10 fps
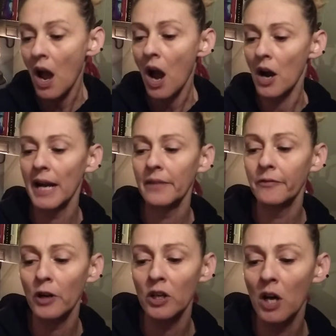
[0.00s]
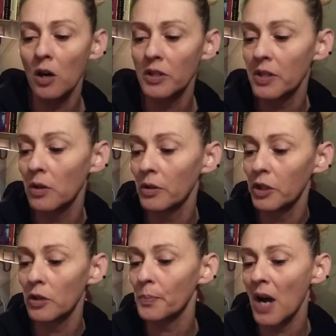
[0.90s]
All right, Virgo, so
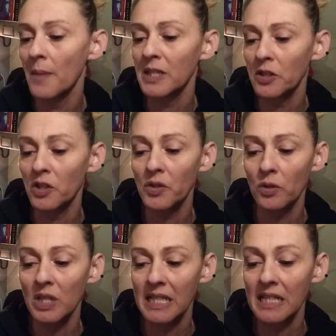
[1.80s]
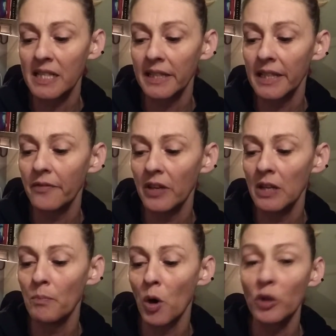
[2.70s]
your promise to Source is to live
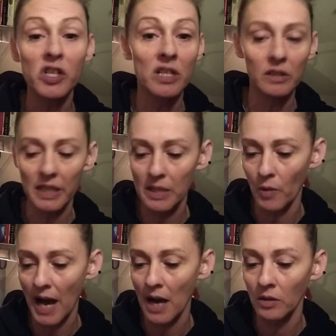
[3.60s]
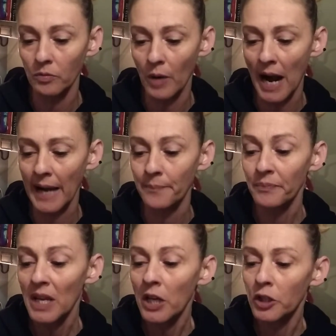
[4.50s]
emotionally well, right?
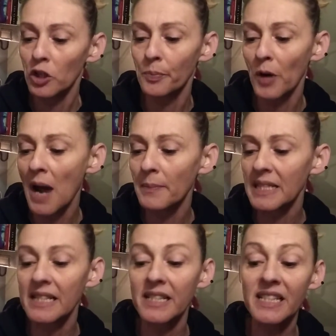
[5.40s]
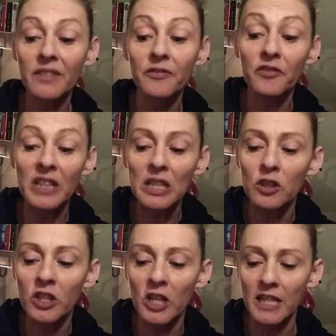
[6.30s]
Your promise is to
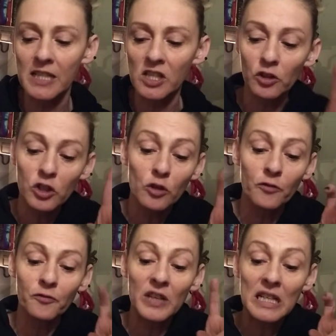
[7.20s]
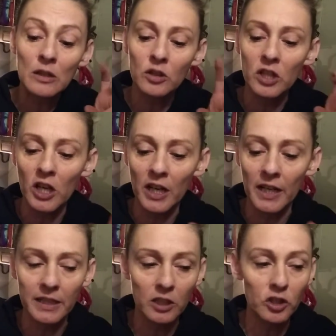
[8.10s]
feel good. So you feel
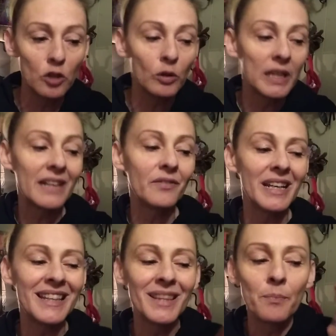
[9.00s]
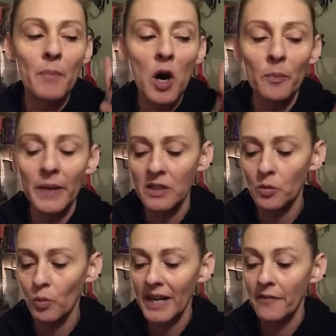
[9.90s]
good. You live in the moment,
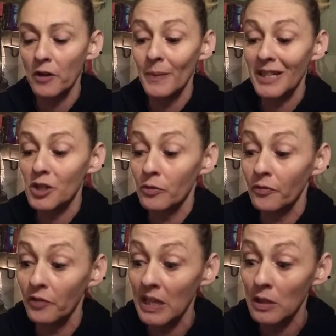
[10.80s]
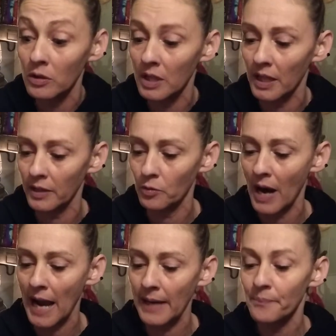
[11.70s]
whatever makes you feel good,
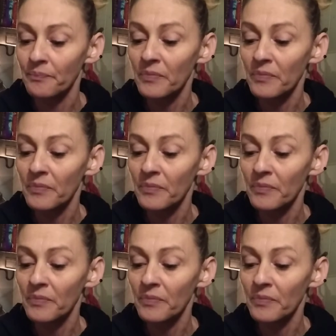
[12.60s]
right?